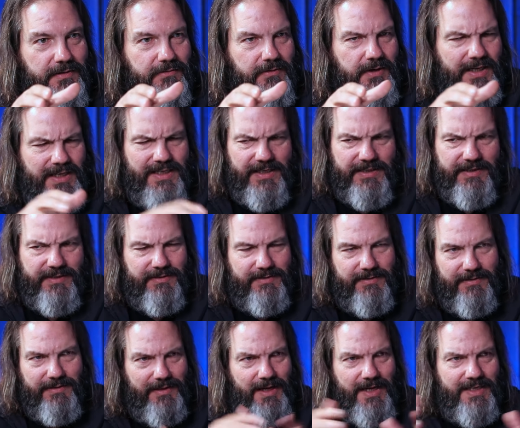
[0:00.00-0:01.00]
Right?
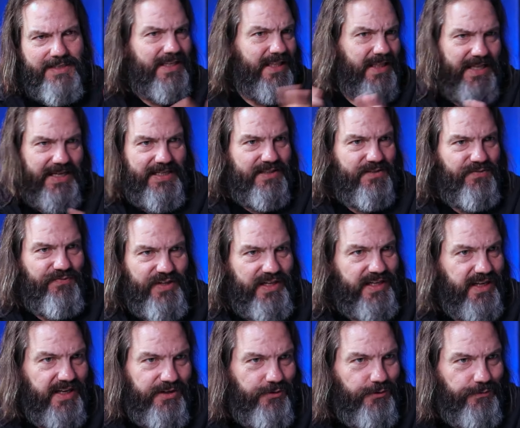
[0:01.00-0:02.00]
Because lots of things fit
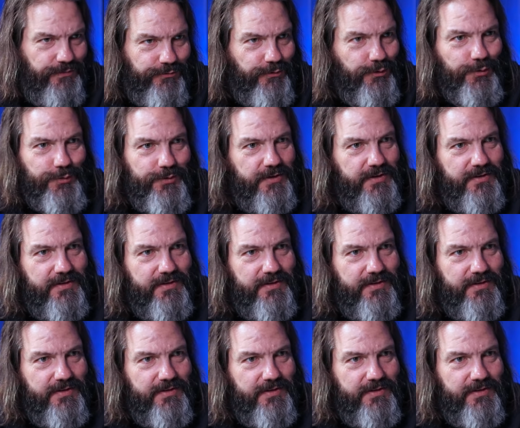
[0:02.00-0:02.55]
under fruit.